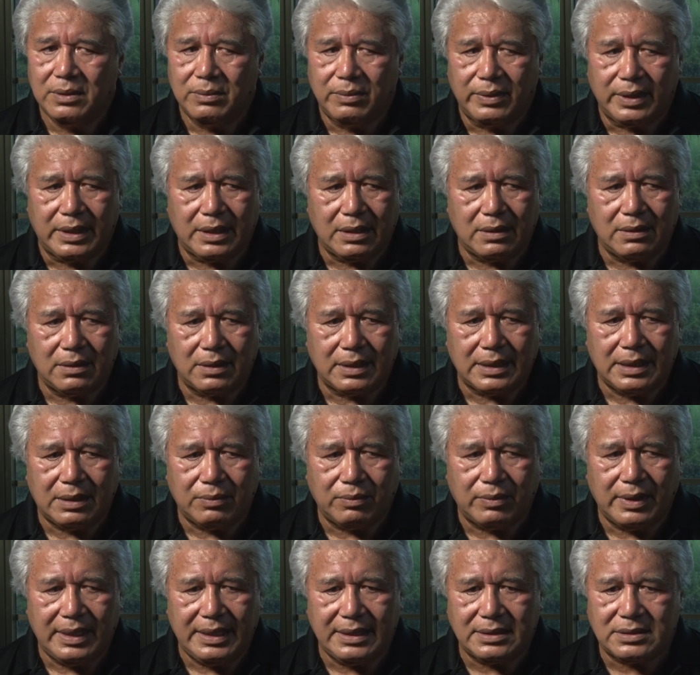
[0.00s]
We can look at
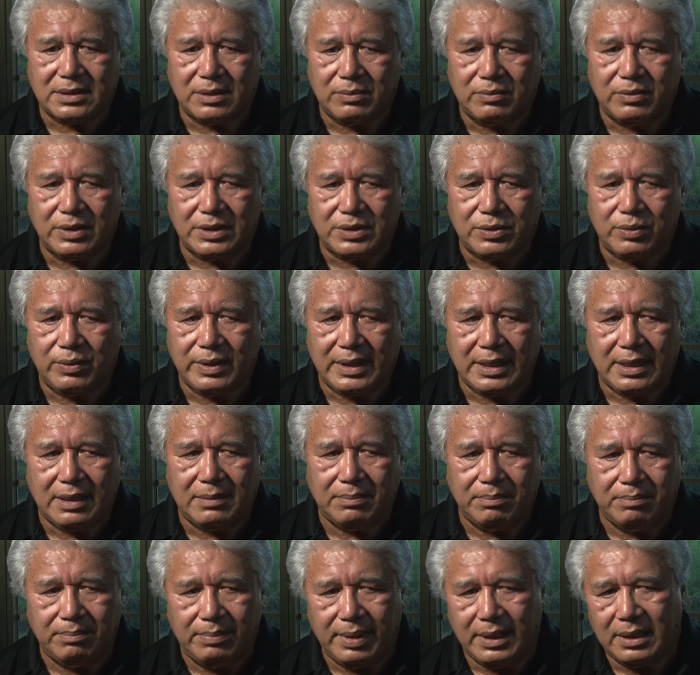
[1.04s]
ways in which we
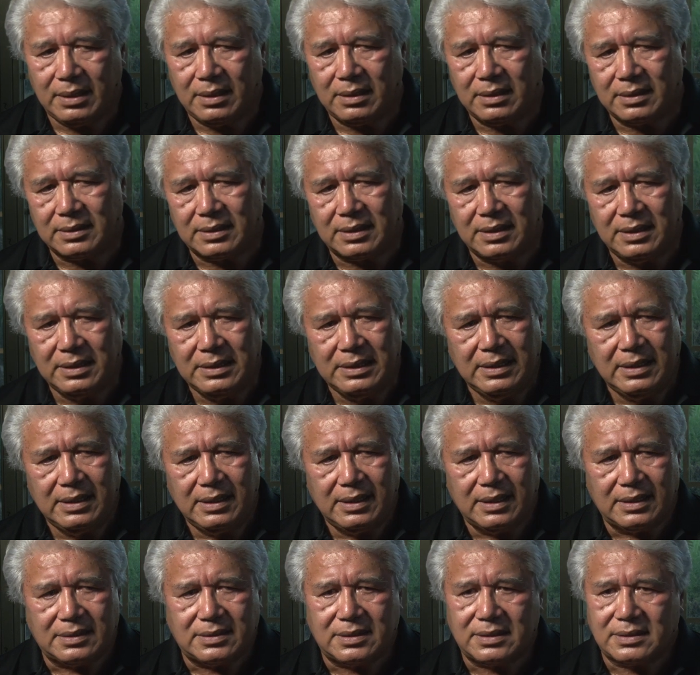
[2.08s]
can build
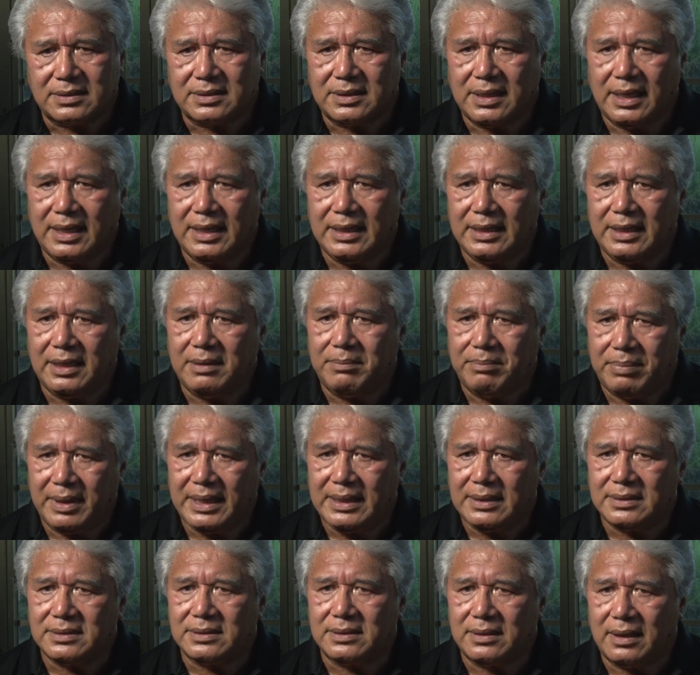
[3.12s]
a society
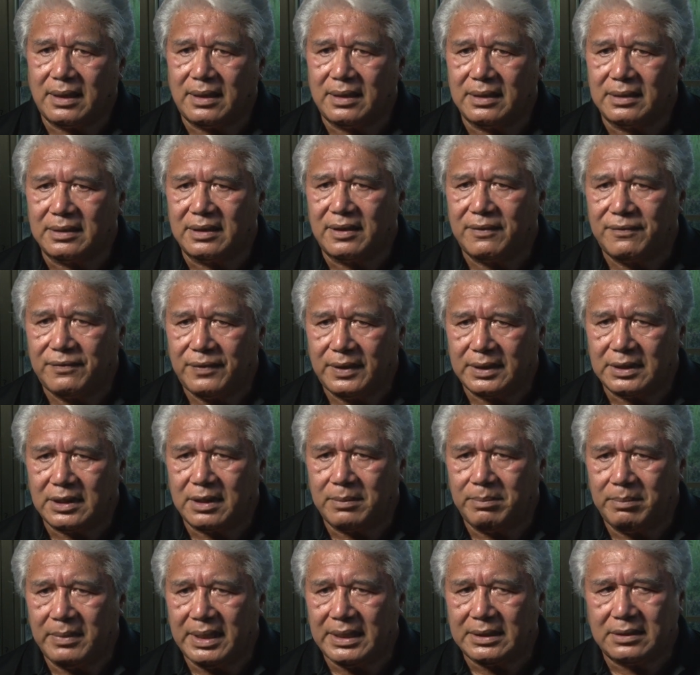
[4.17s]
based on the
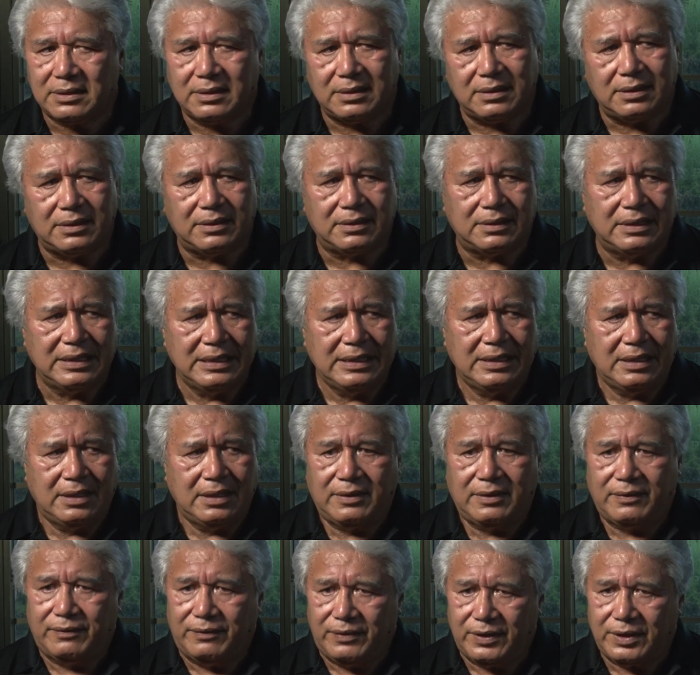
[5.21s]
fundamental
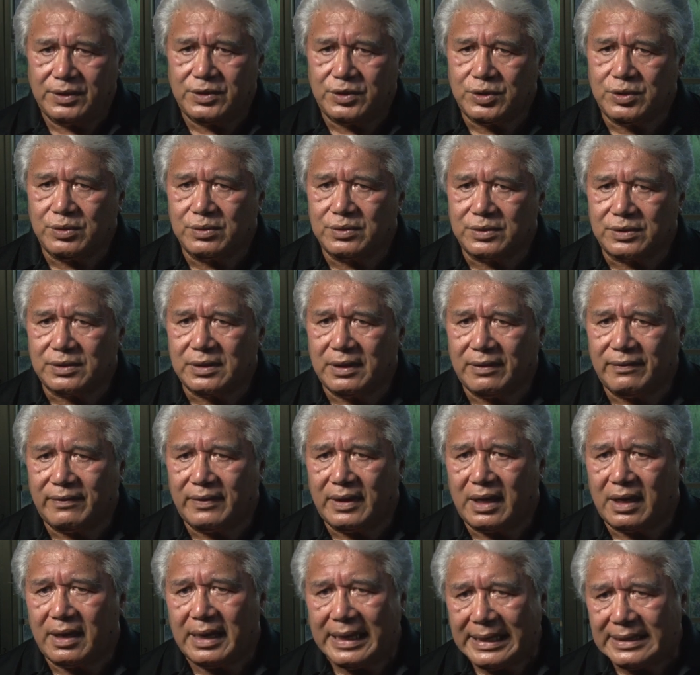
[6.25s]
virtues of
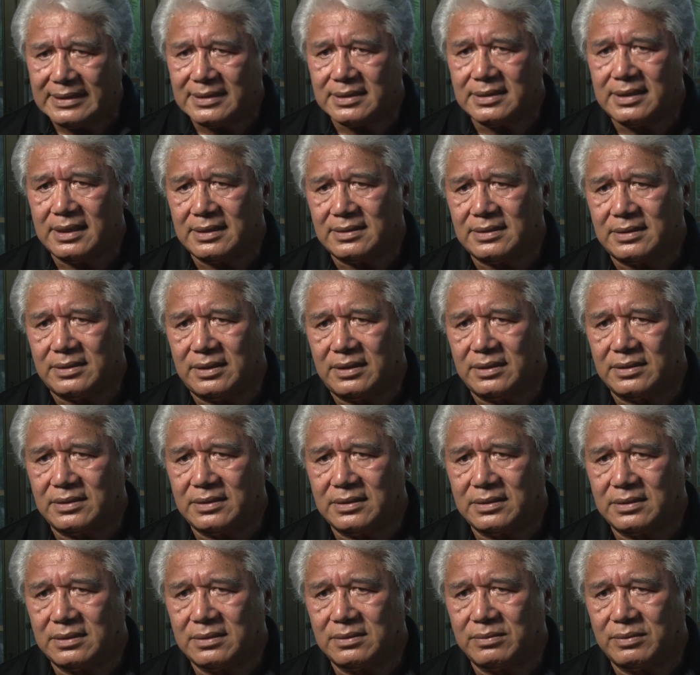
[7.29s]
our
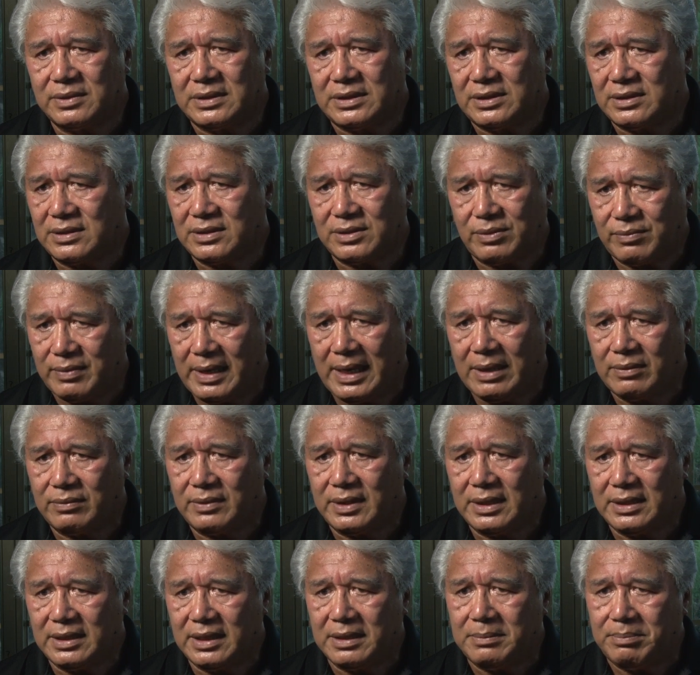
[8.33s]
ancestors, which is
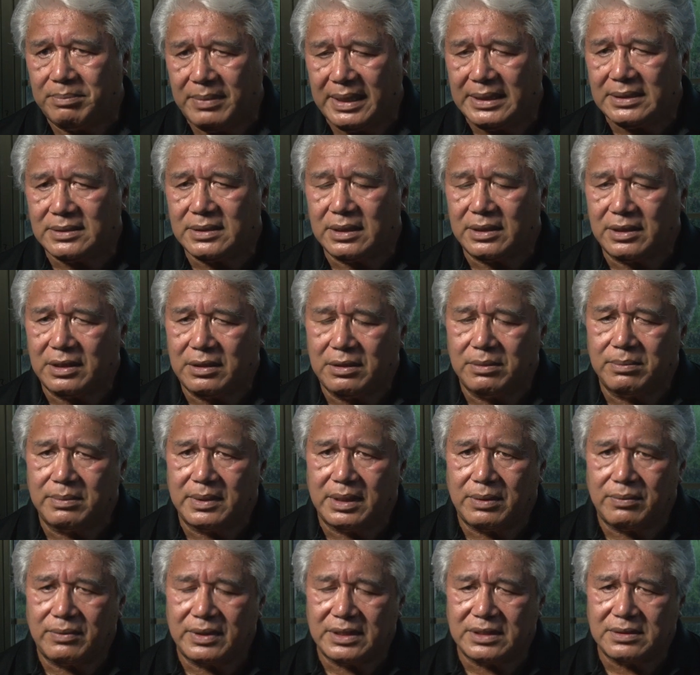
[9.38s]
grounded in basic
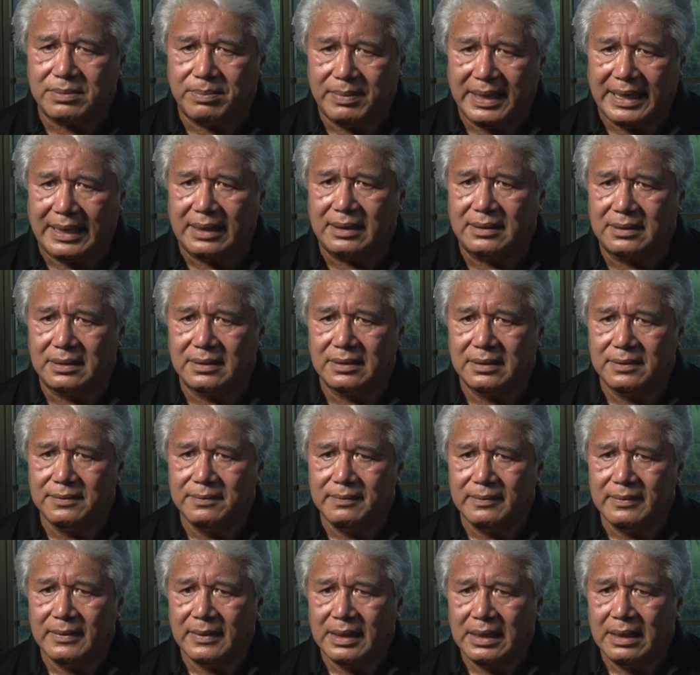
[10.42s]
human respect,
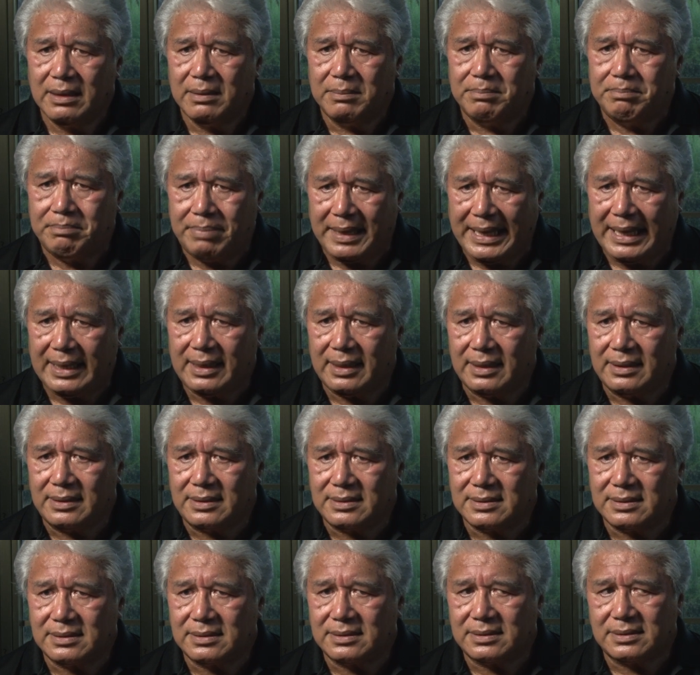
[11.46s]

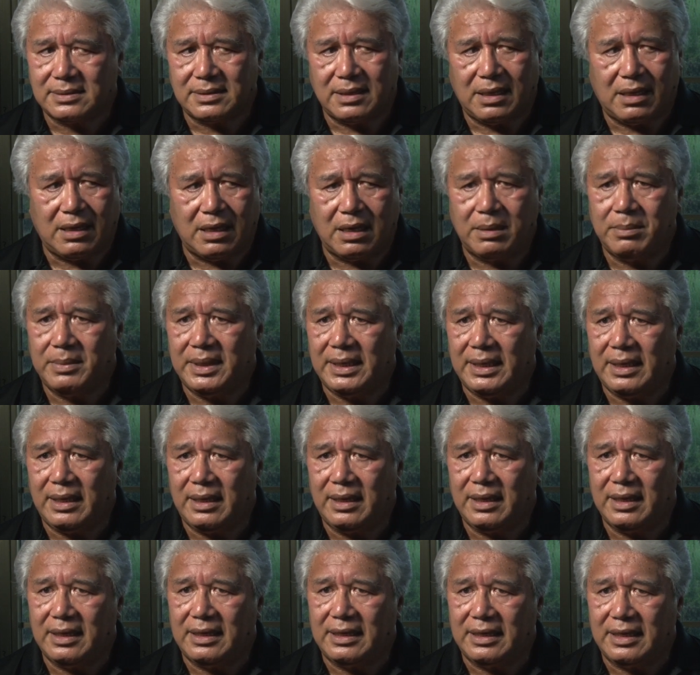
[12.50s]
balance,
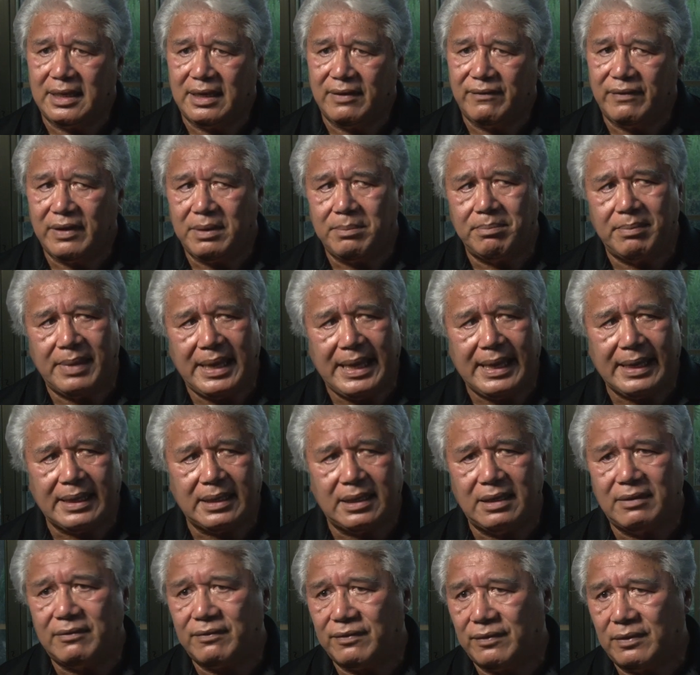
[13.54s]
harmony, and giving
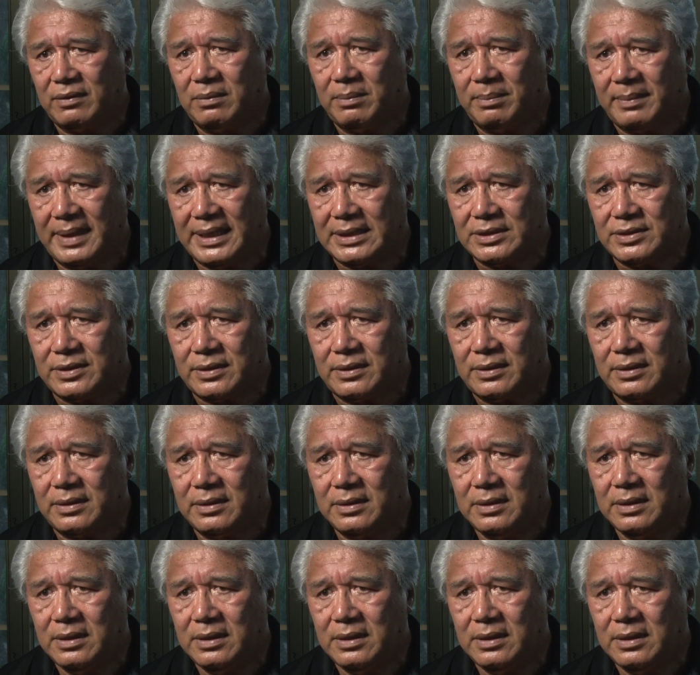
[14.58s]
back in full measure.